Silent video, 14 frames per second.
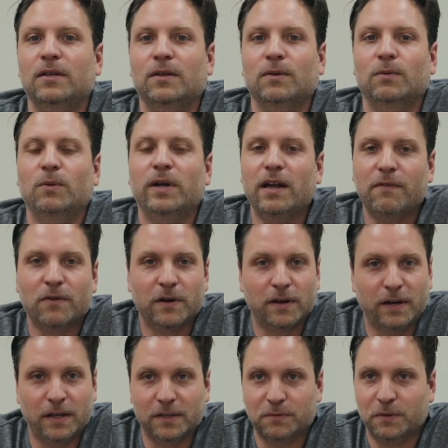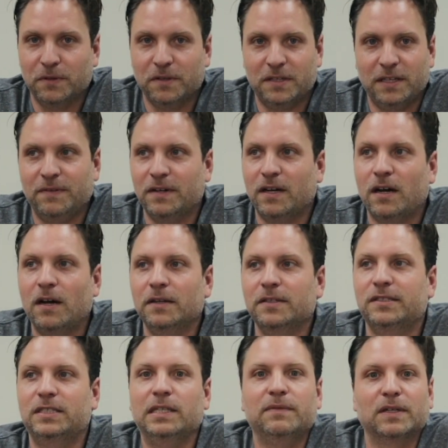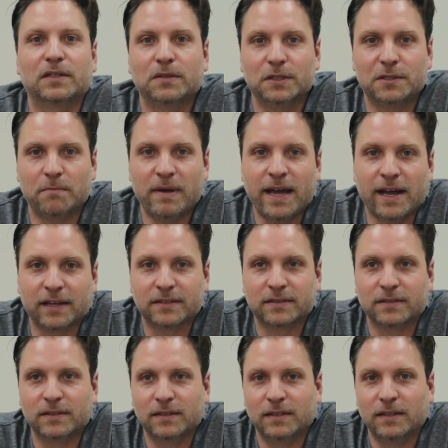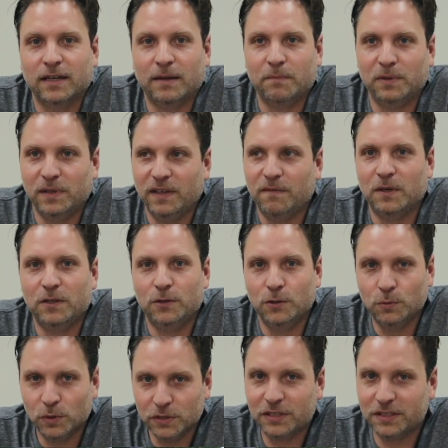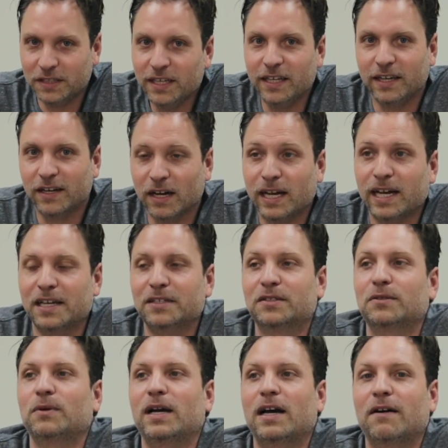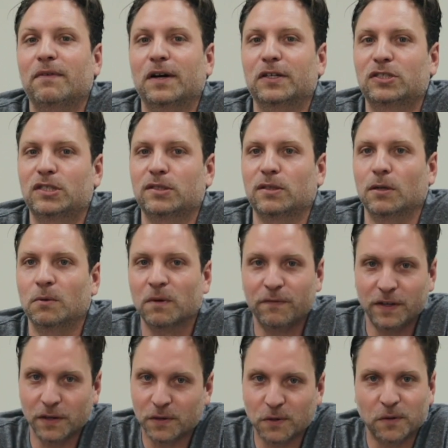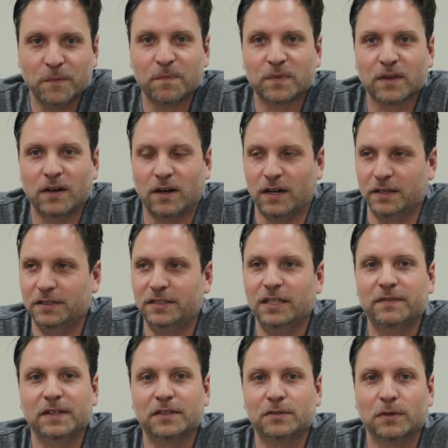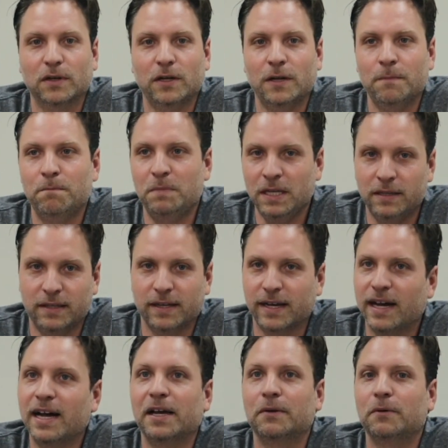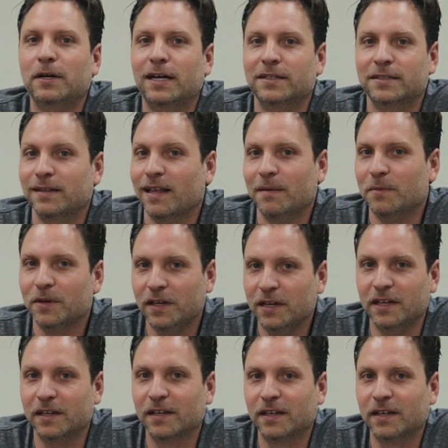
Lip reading: whatever it is, whether it's even a Honda Civic to its max. And believe me, you will see guys who have a slower vehicle, Honda Civics, who are going to beat the guy who has his Lamborghini.